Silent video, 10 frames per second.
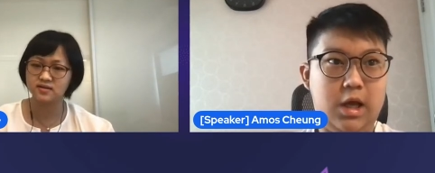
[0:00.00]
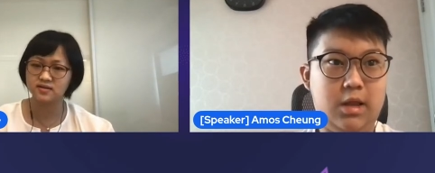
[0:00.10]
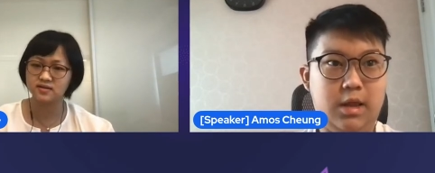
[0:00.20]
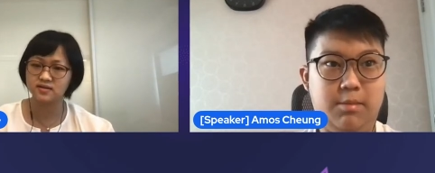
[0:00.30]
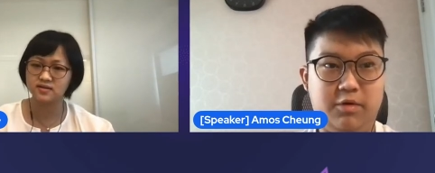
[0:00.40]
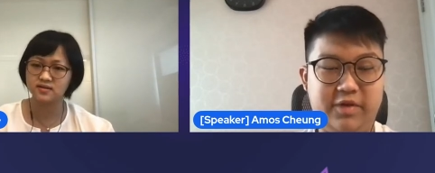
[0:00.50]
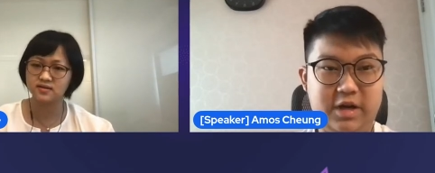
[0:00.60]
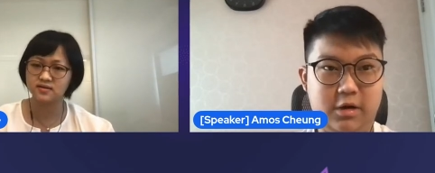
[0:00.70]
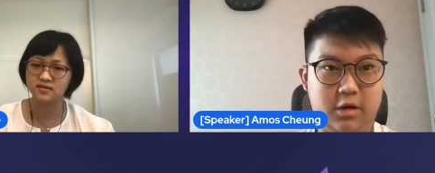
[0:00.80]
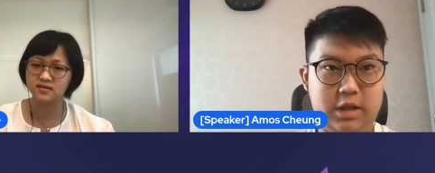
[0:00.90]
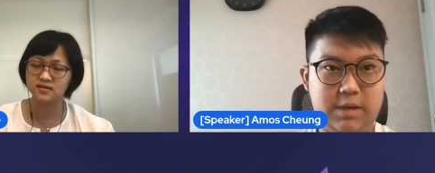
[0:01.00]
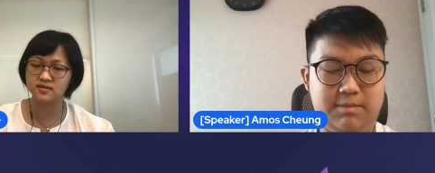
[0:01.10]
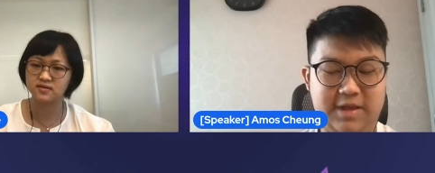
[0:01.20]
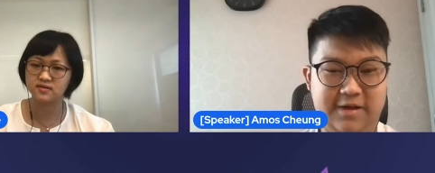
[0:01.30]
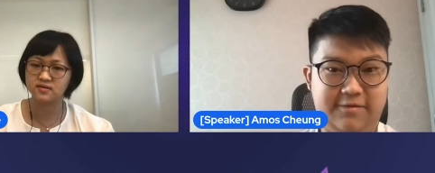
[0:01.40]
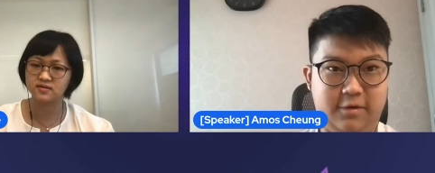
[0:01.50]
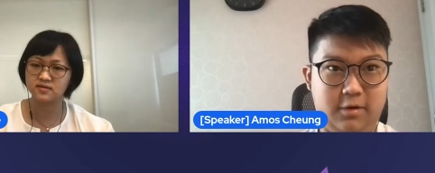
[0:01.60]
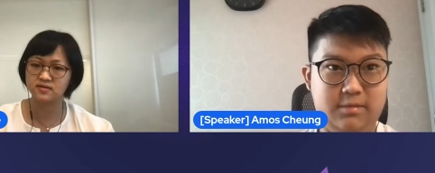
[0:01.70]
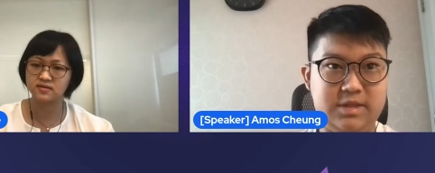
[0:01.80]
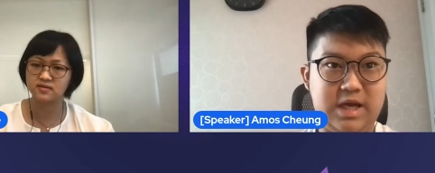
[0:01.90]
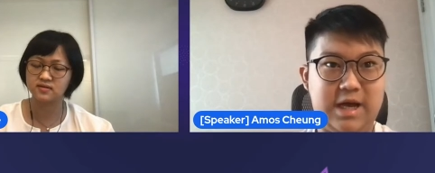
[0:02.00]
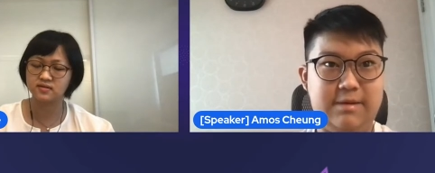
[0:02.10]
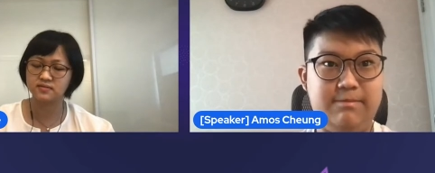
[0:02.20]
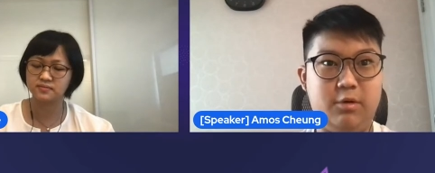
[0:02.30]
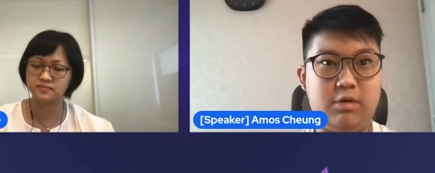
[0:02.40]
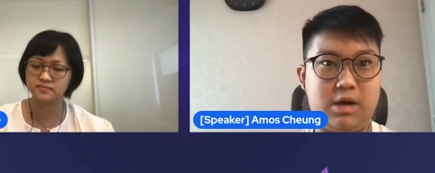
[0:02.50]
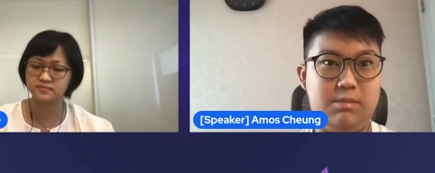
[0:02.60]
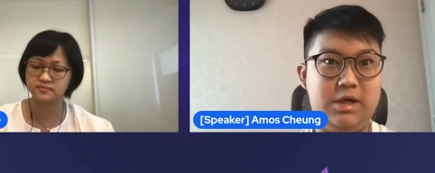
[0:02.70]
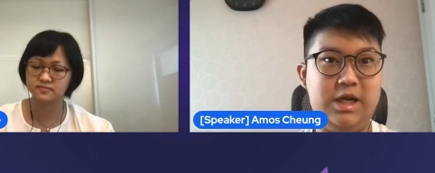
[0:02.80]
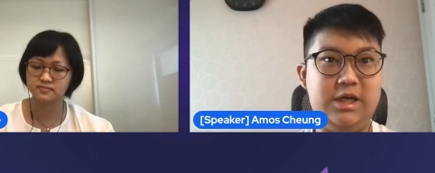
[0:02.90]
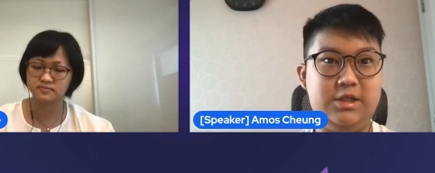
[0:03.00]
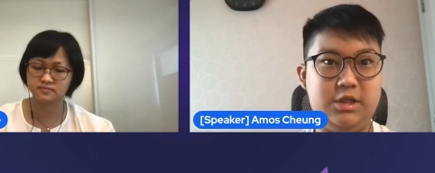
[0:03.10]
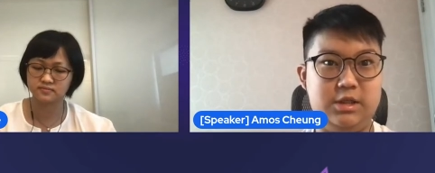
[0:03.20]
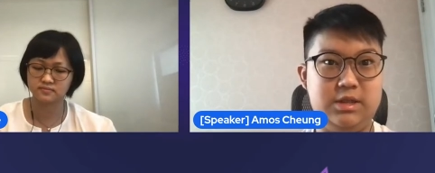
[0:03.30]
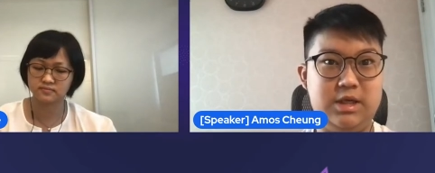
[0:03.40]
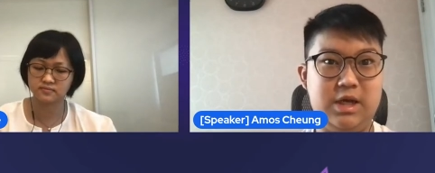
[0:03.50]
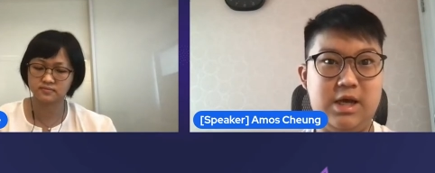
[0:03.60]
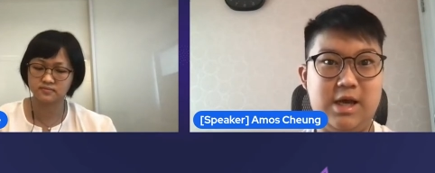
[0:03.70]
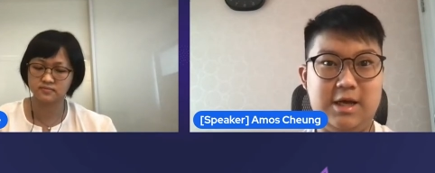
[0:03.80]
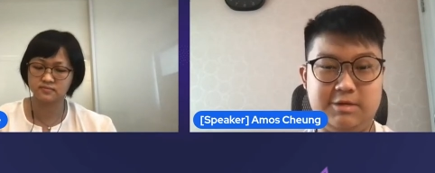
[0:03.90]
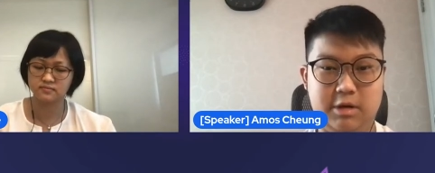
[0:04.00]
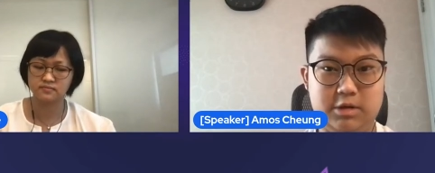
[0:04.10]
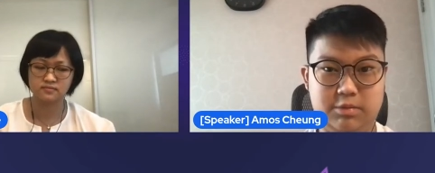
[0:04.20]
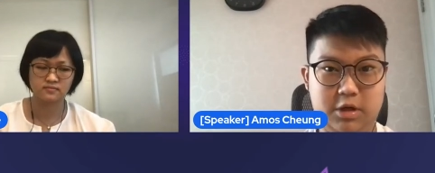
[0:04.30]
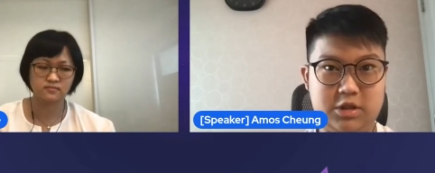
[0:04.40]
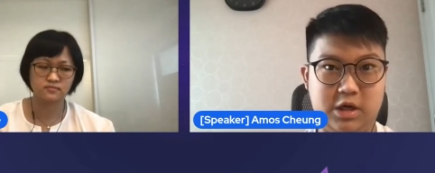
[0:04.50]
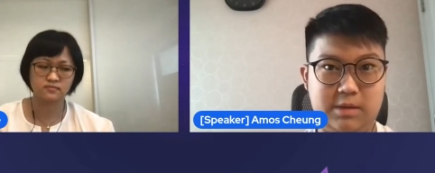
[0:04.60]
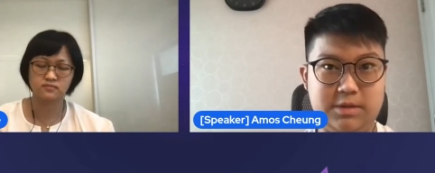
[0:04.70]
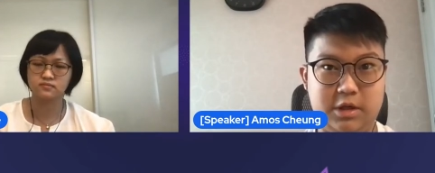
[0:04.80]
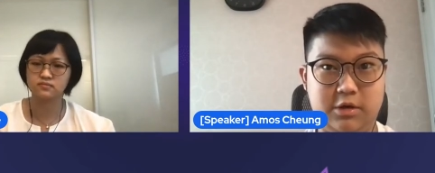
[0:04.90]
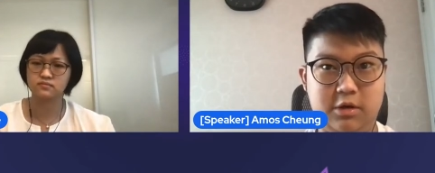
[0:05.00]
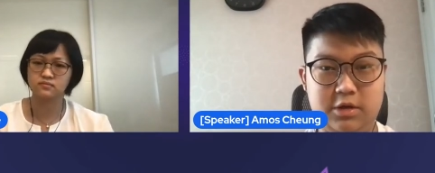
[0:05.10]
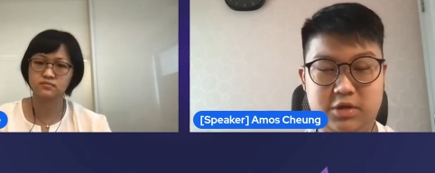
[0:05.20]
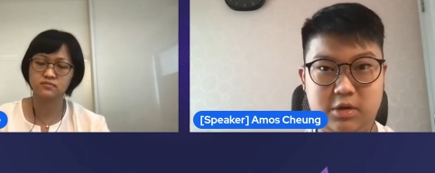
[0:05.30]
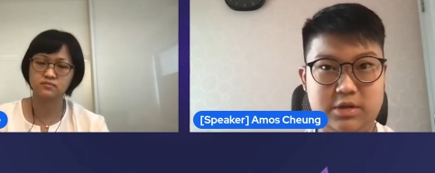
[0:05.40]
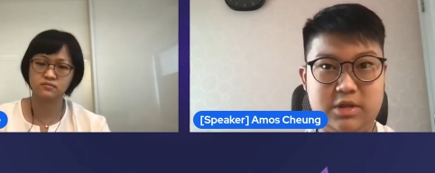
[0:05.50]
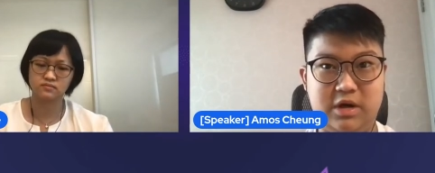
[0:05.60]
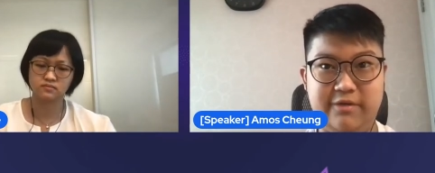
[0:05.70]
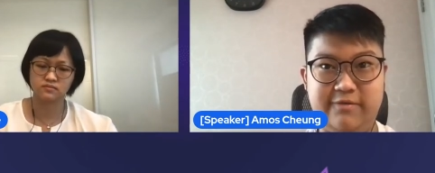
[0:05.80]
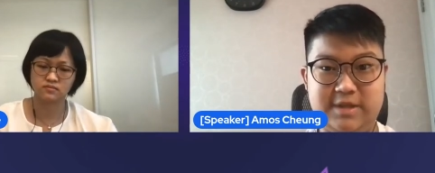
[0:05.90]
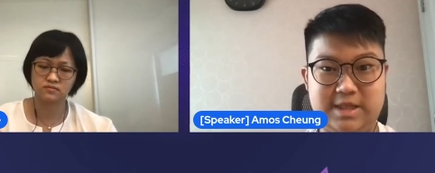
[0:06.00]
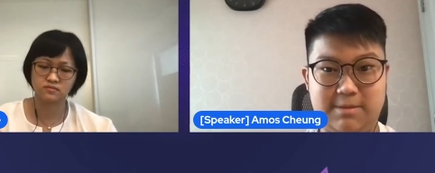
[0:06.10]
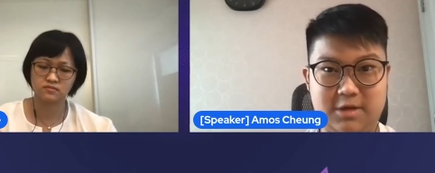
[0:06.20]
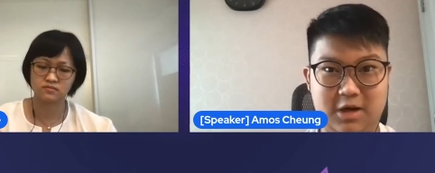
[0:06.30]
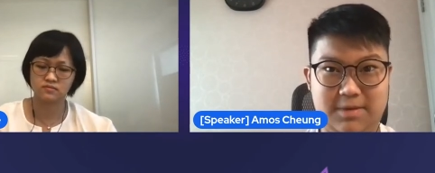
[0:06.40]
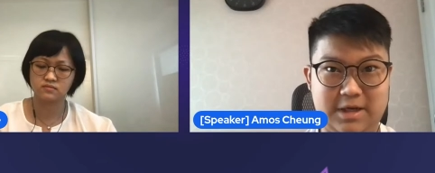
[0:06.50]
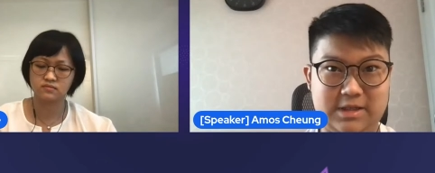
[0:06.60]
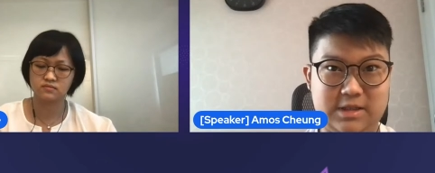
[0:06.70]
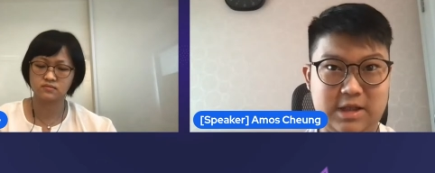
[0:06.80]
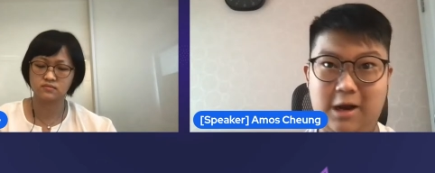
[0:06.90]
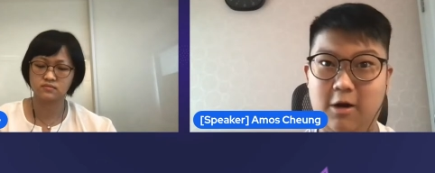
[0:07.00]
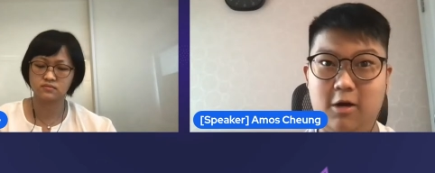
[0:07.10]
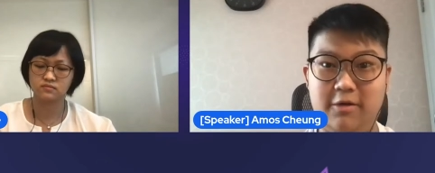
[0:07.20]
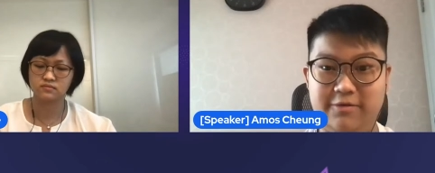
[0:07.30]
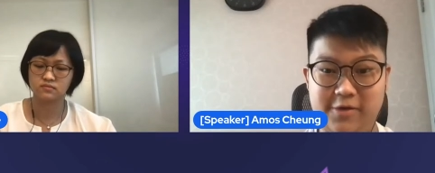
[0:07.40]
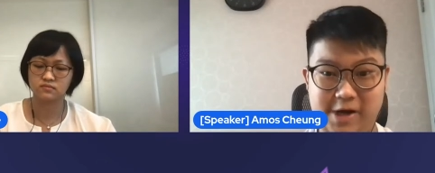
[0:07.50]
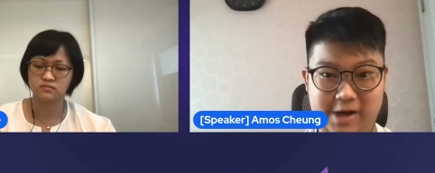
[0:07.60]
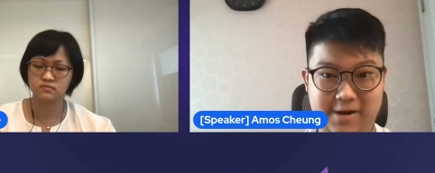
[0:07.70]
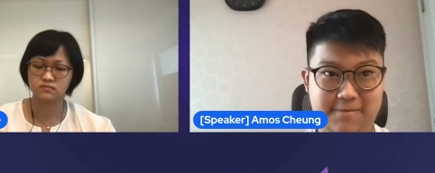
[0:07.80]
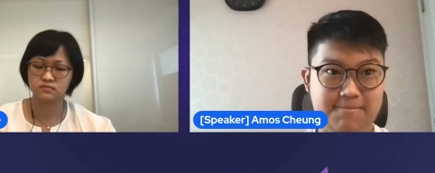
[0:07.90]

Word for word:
Speaker 1: They provided online platforms and book recommendations, as well as workshops on all sorts of STEM topics that are all free.